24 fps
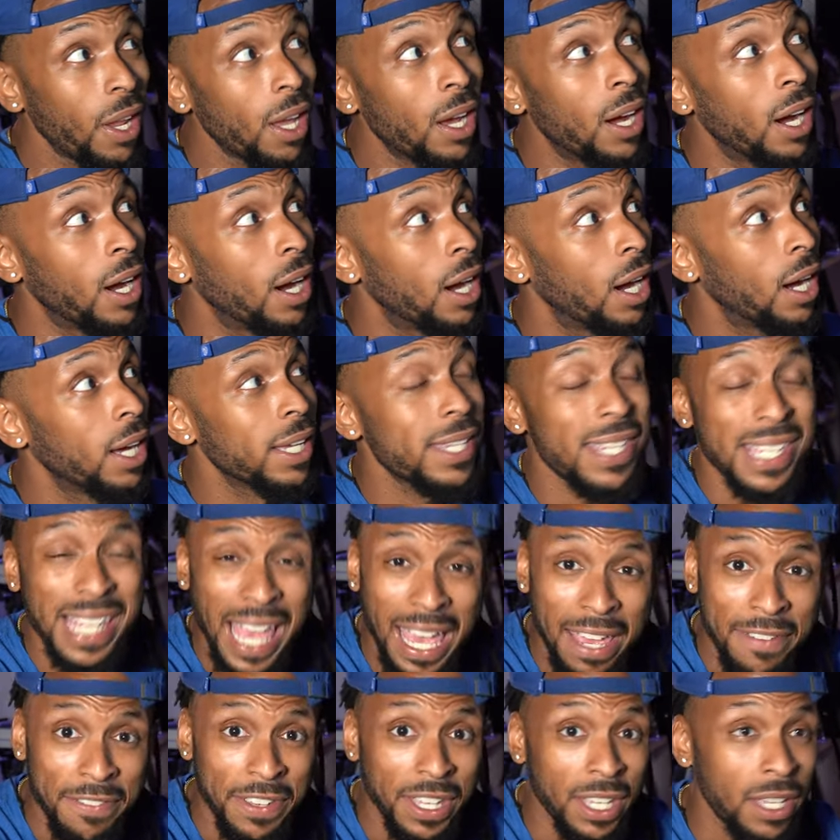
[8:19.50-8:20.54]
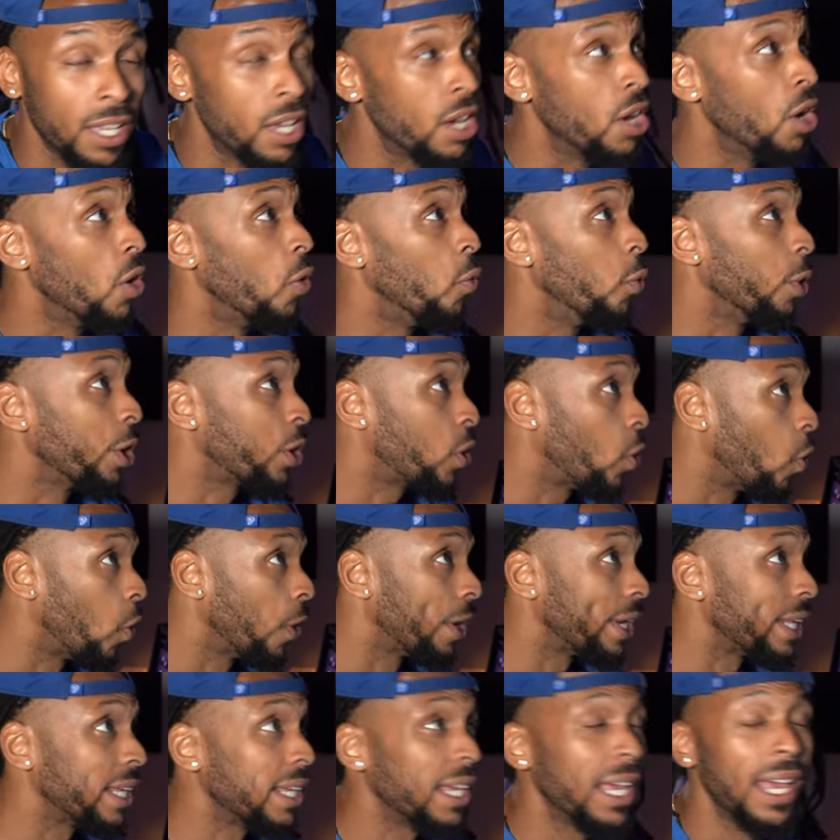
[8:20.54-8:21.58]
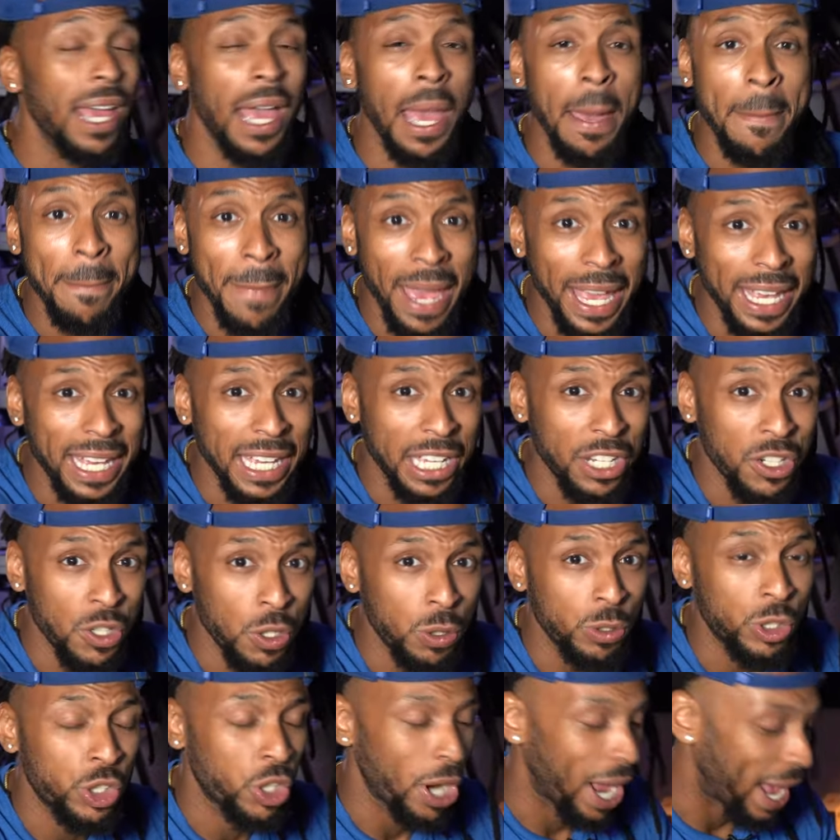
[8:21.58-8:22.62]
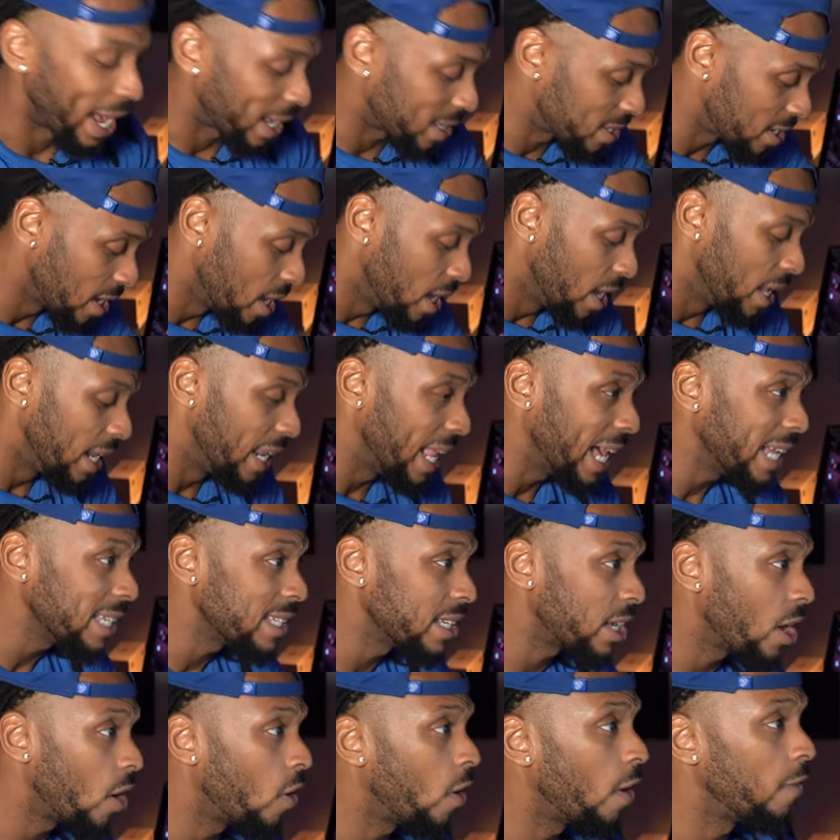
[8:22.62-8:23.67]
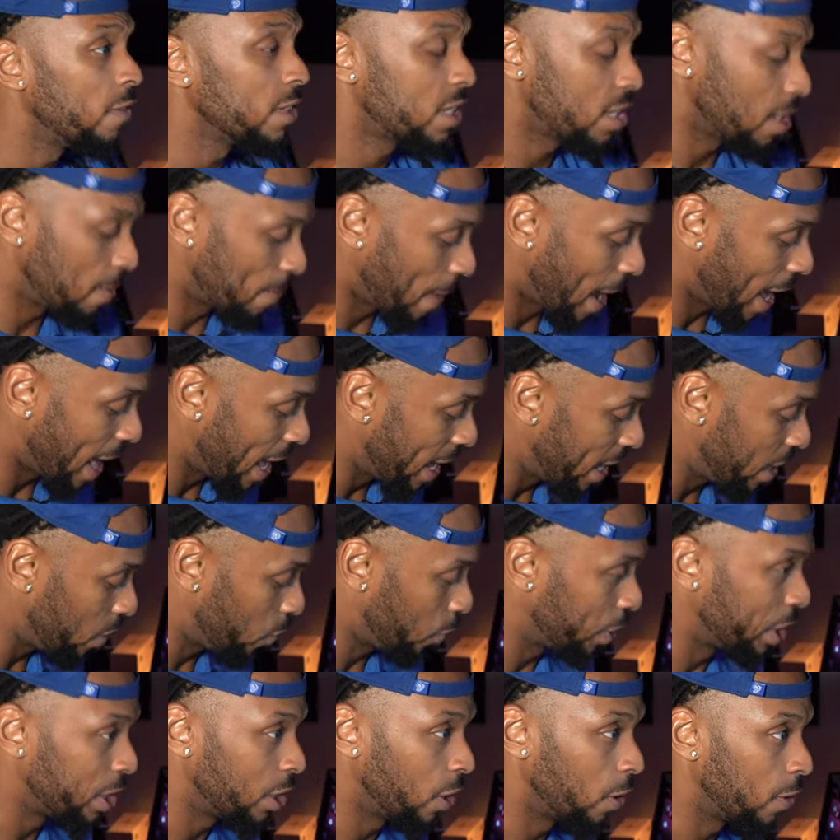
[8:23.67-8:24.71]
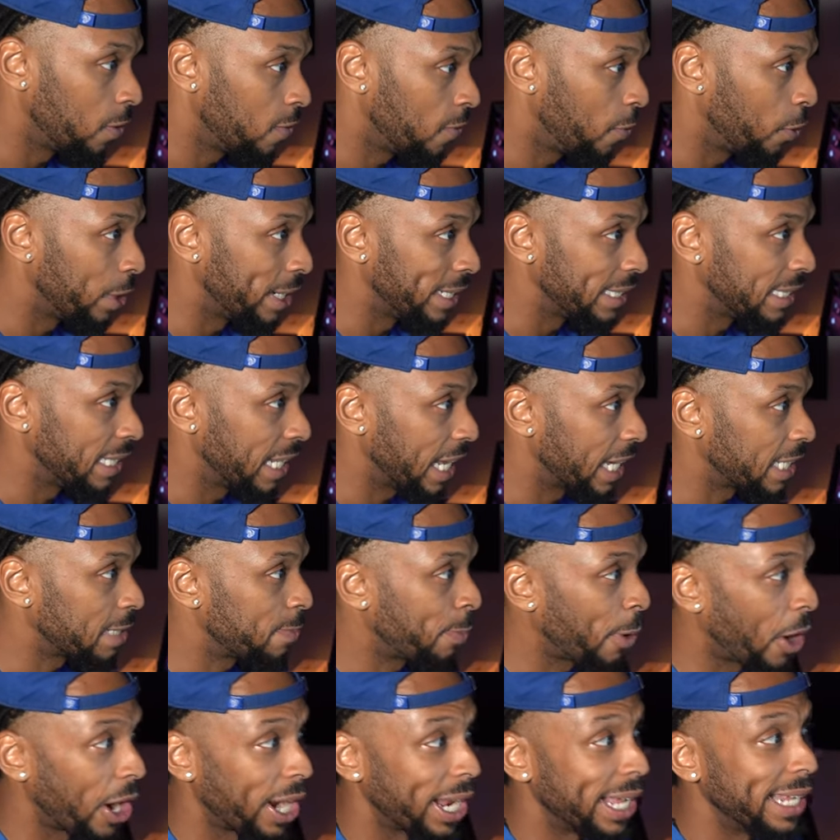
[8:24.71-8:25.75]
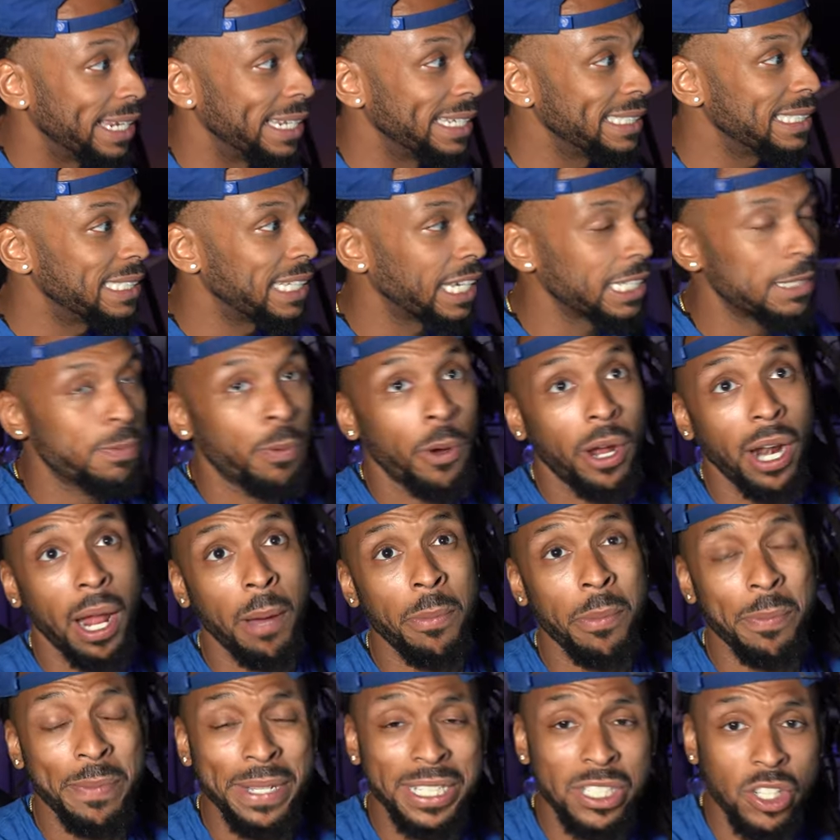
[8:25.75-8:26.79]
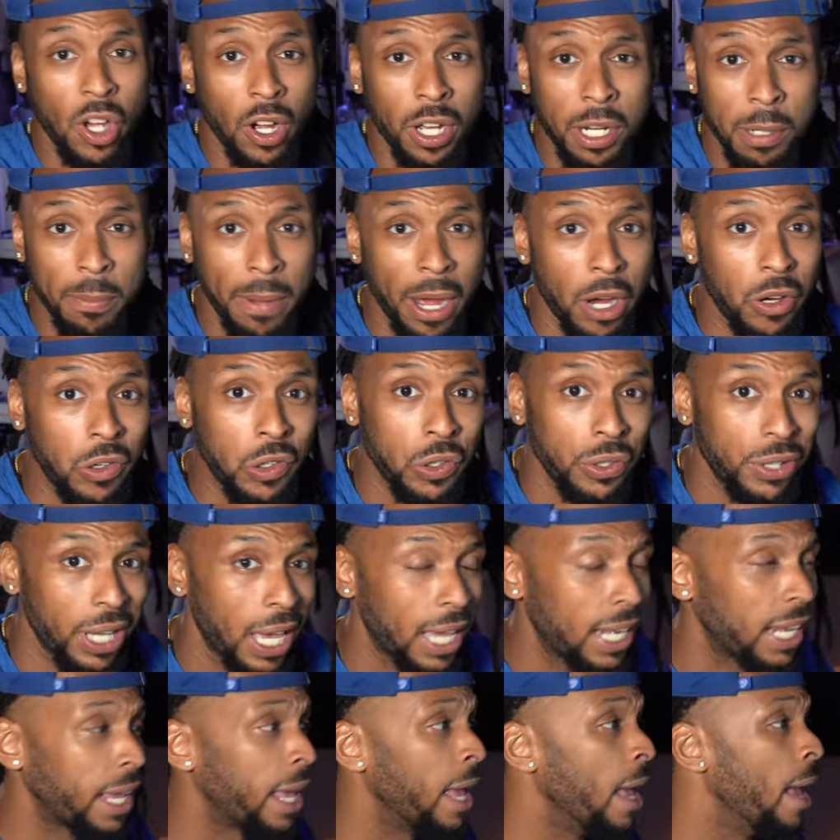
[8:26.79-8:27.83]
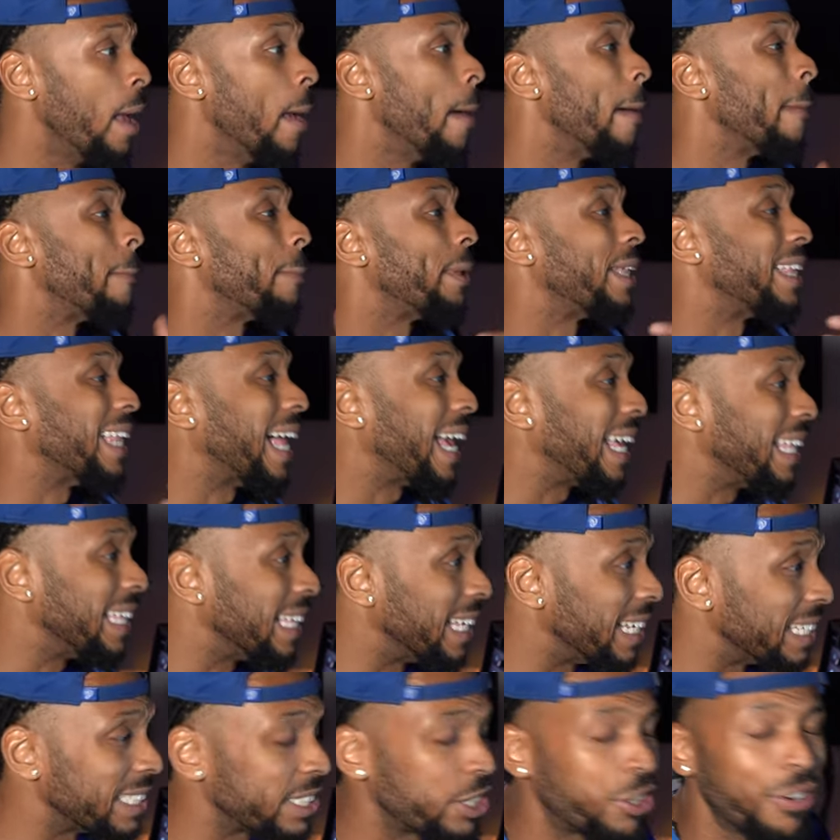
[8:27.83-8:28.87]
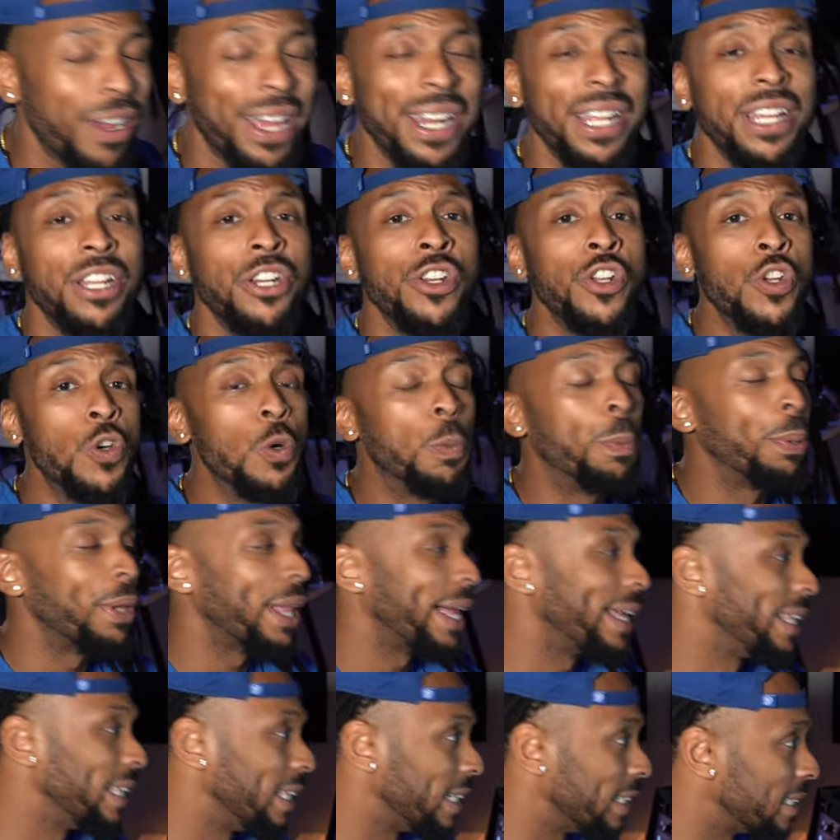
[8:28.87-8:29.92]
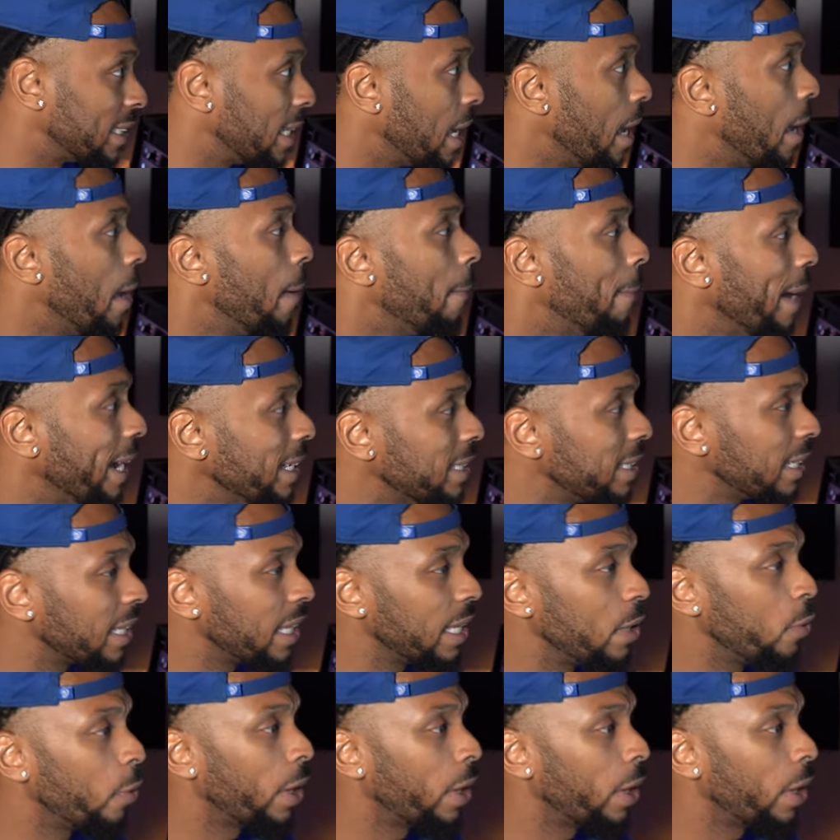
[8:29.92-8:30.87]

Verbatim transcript: uh, saving, recording, and making new tracks. Let's go over to my edit window for this next part. In this next part, I'm gonna be talking about creating playlists, creating new playlists. Basically